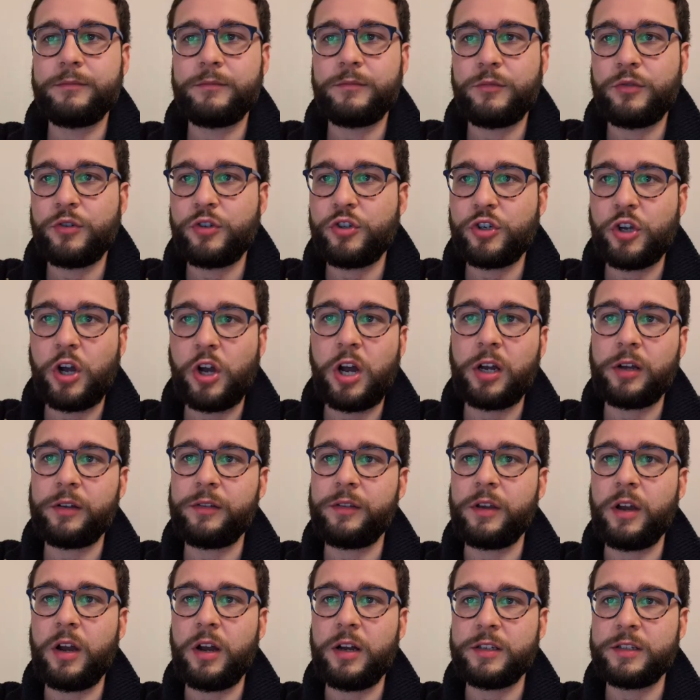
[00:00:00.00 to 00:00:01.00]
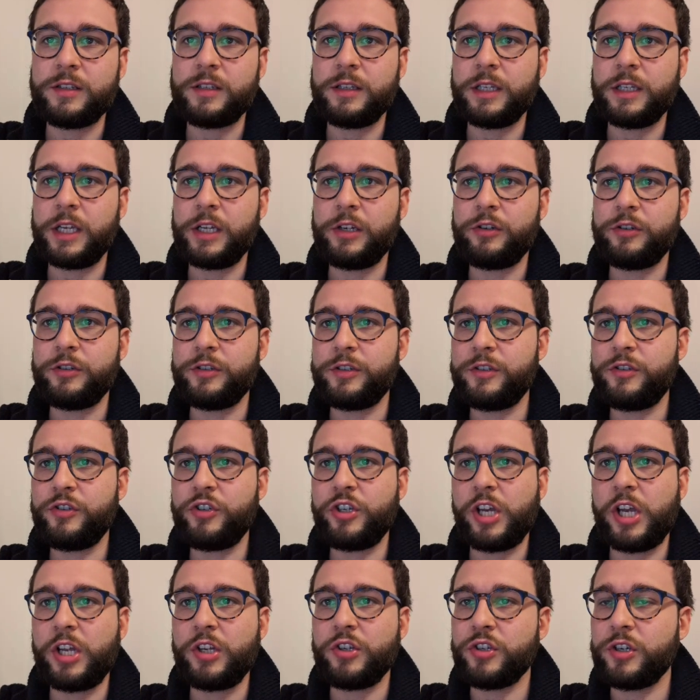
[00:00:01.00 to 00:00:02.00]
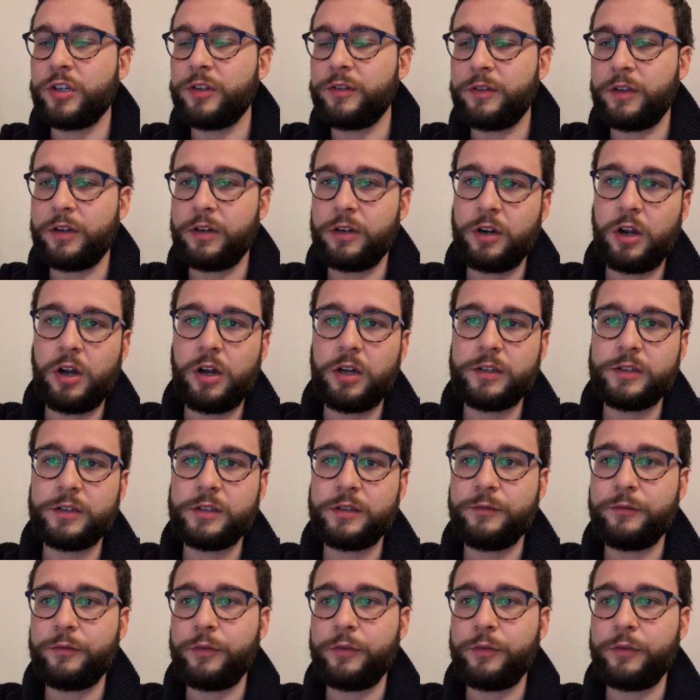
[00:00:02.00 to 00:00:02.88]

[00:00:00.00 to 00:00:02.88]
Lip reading: shock the oscillators, changing their constant